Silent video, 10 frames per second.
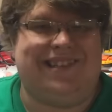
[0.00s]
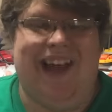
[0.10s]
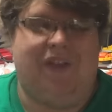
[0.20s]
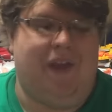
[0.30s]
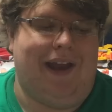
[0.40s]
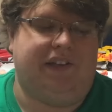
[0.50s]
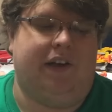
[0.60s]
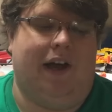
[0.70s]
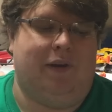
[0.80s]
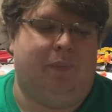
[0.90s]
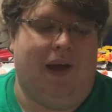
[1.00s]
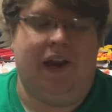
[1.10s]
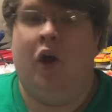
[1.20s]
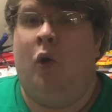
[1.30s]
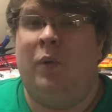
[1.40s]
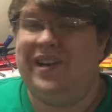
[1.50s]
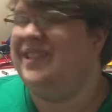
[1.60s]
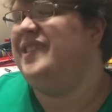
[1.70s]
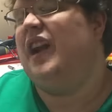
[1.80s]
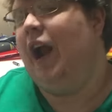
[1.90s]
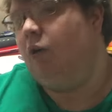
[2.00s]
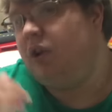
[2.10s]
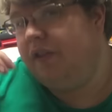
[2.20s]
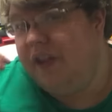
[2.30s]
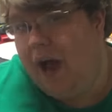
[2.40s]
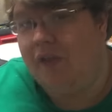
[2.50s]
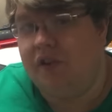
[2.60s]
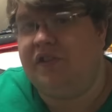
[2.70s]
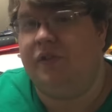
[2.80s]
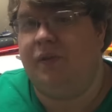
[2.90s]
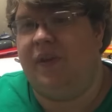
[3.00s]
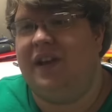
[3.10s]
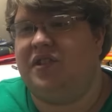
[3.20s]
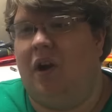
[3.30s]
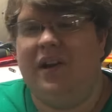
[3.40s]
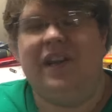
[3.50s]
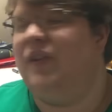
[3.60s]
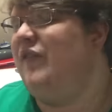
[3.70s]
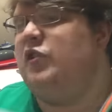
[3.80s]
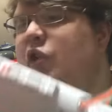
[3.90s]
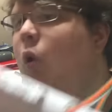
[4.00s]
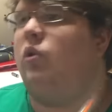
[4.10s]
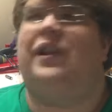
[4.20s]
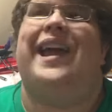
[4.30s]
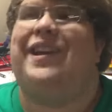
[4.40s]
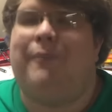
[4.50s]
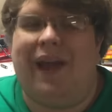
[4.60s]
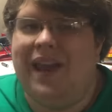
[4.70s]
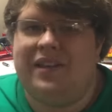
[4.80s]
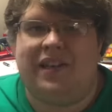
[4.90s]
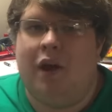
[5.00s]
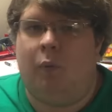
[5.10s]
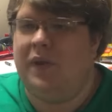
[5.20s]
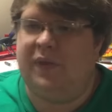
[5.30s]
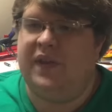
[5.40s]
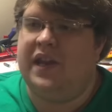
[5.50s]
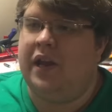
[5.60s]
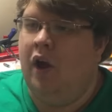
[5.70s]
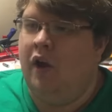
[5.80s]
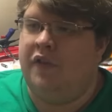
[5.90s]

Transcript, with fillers: it's not that good, but when you consider how good the other two things are, even if you don't like my idea with the